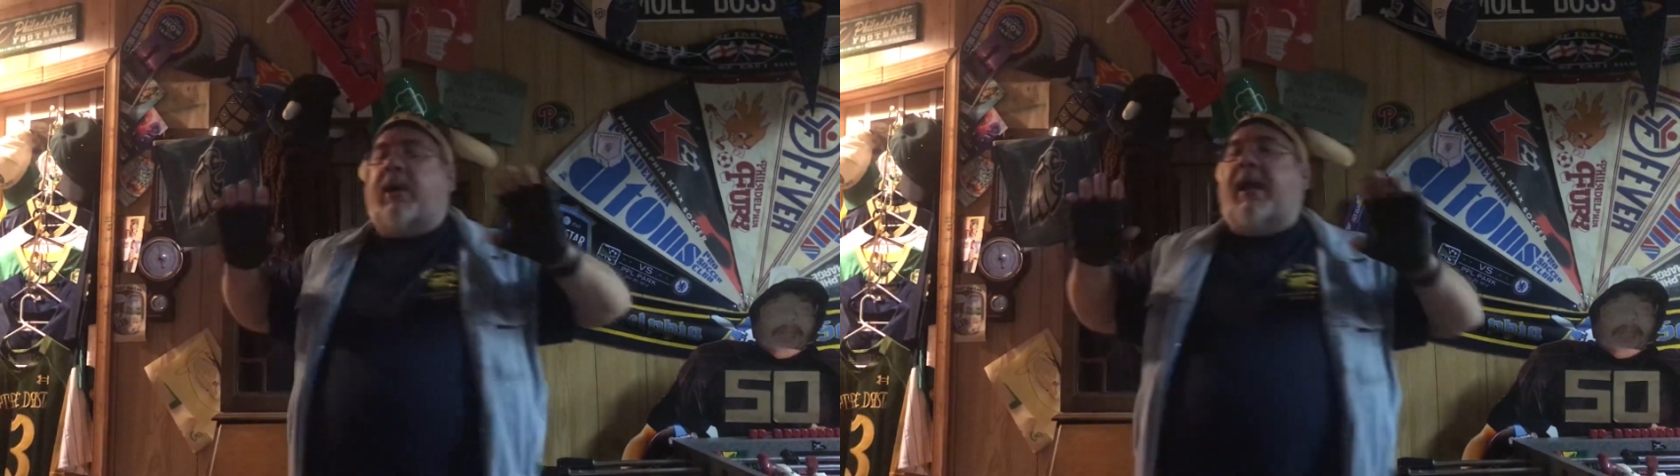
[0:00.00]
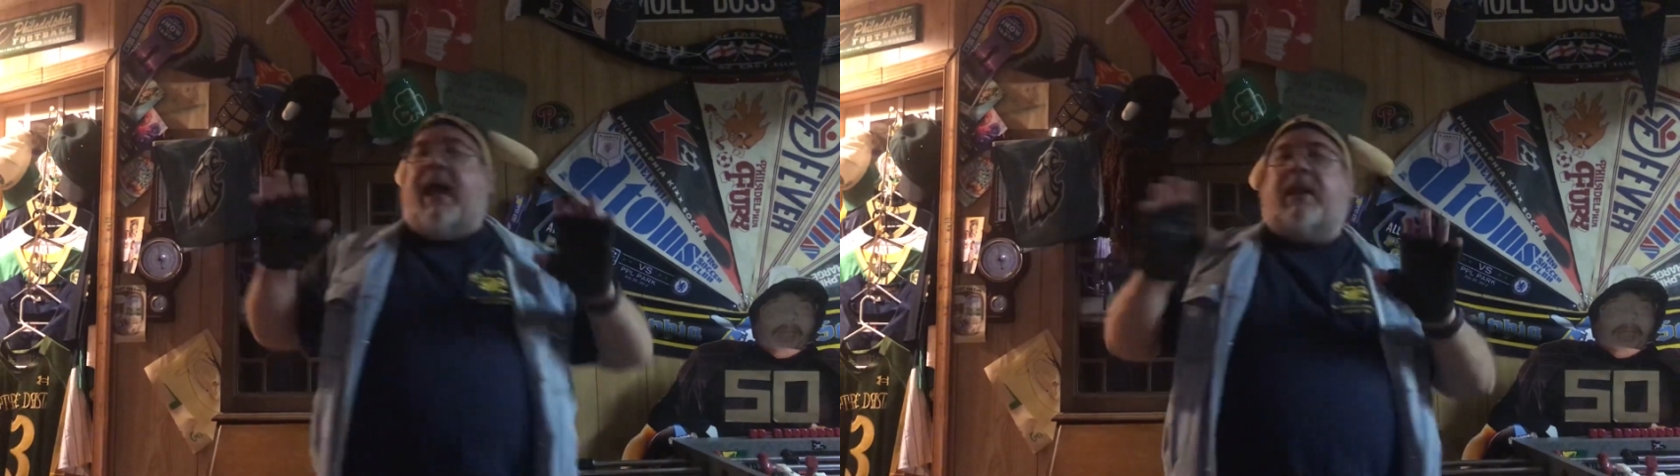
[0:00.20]

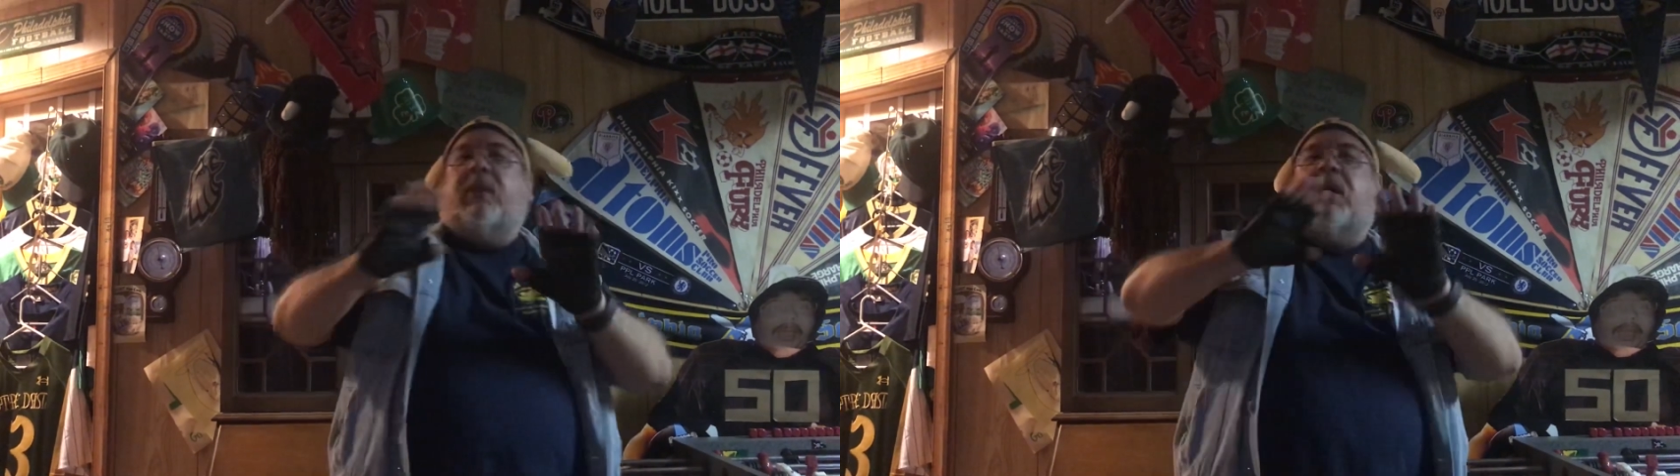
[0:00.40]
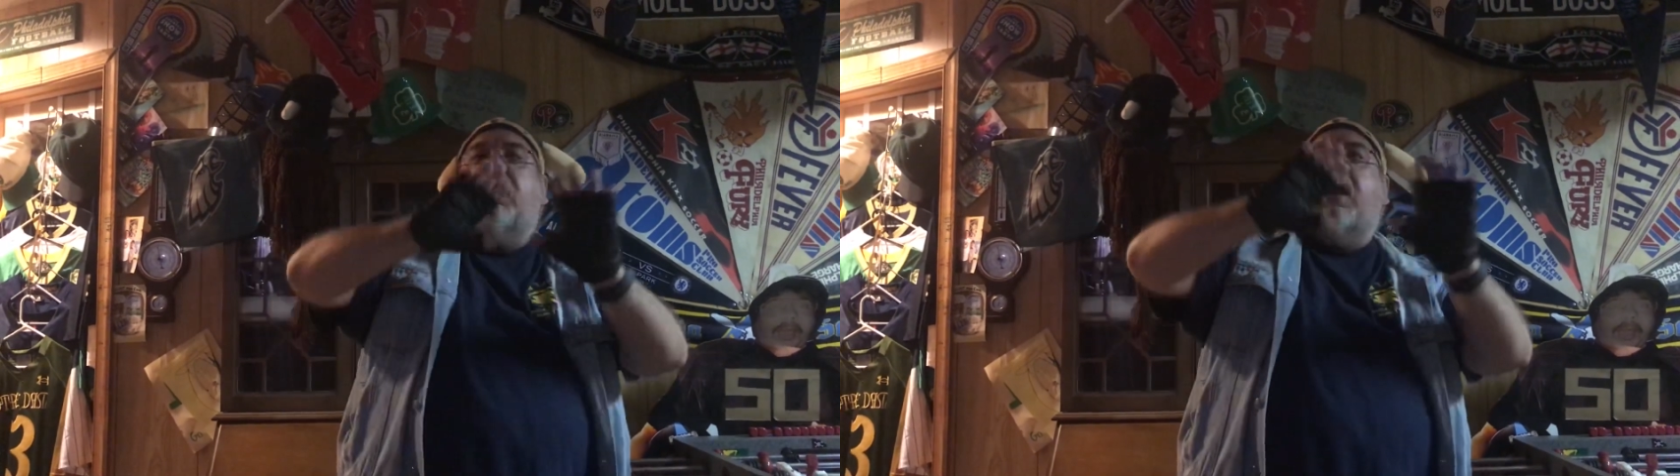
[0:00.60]
he had a
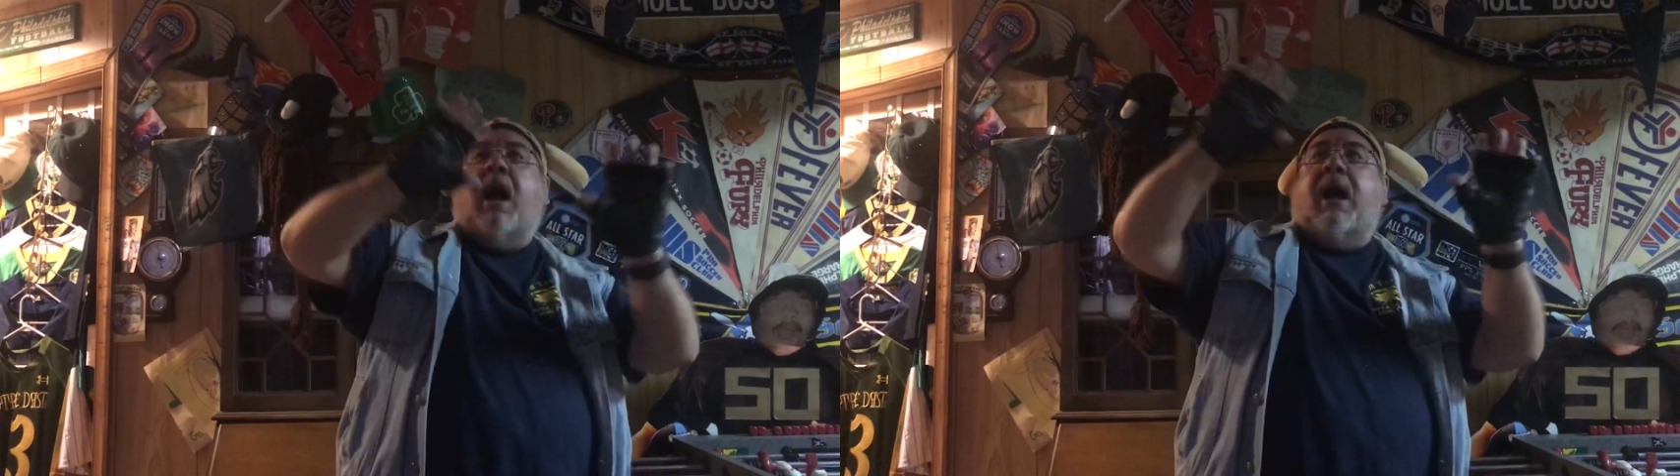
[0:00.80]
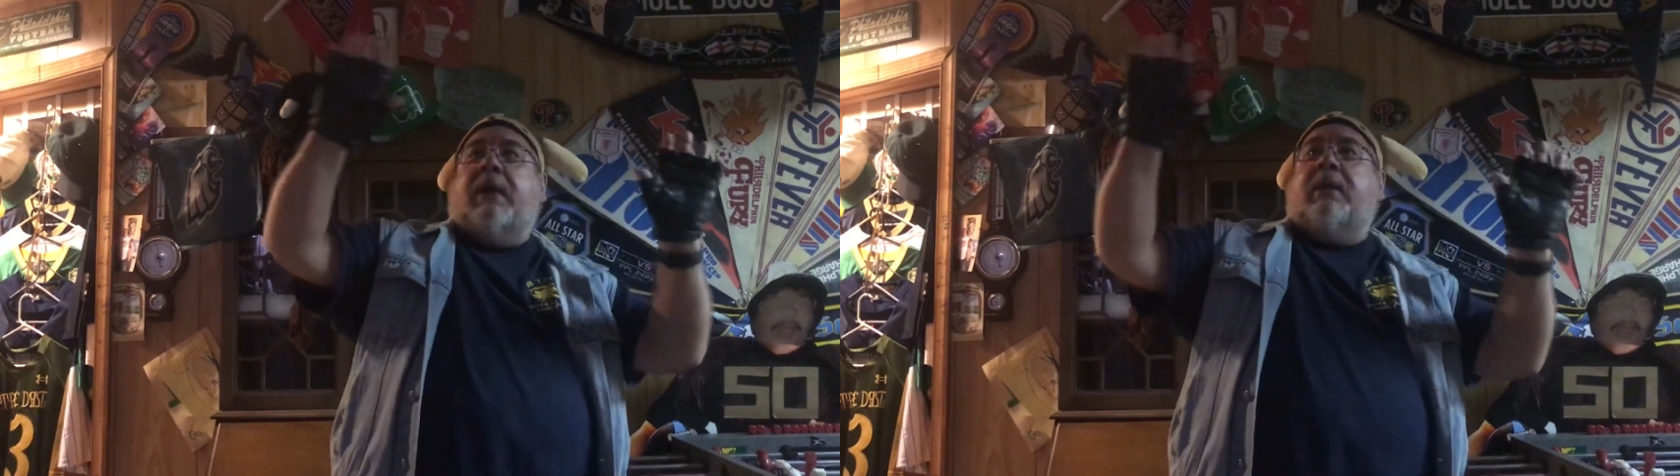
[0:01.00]

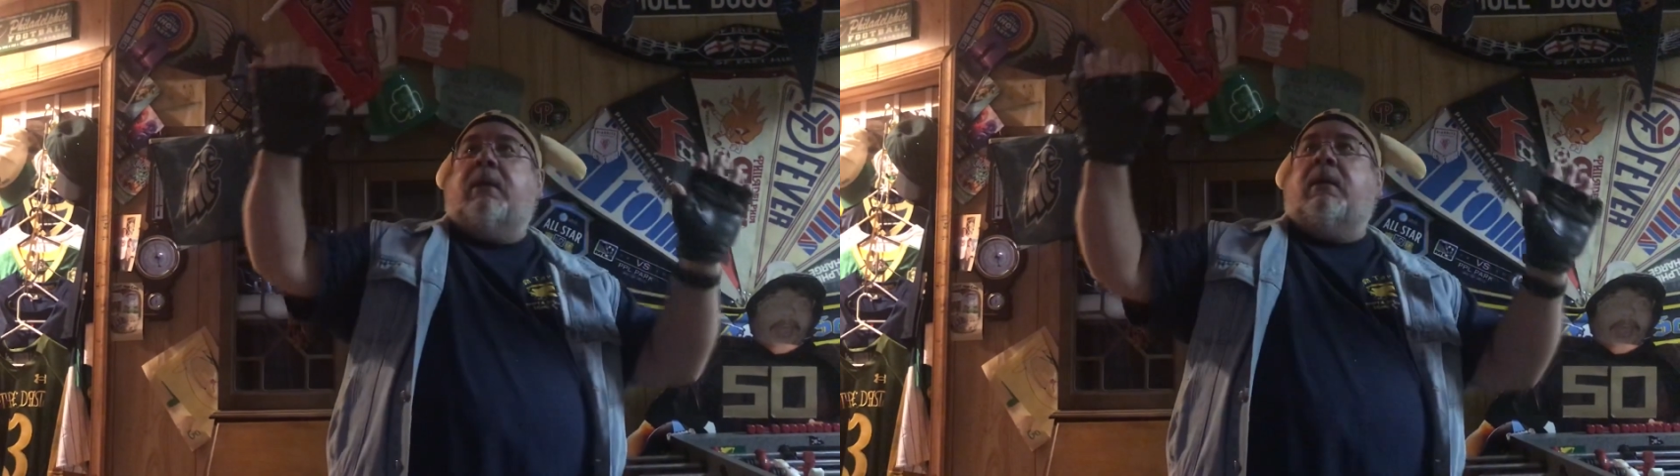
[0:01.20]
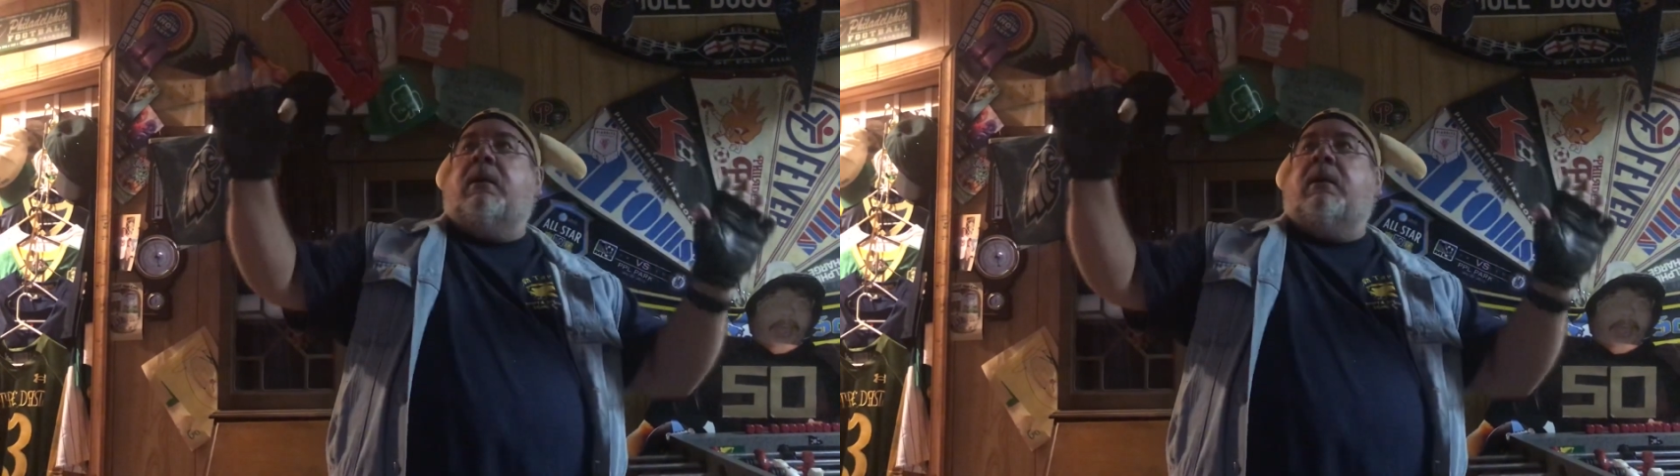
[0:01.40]
decline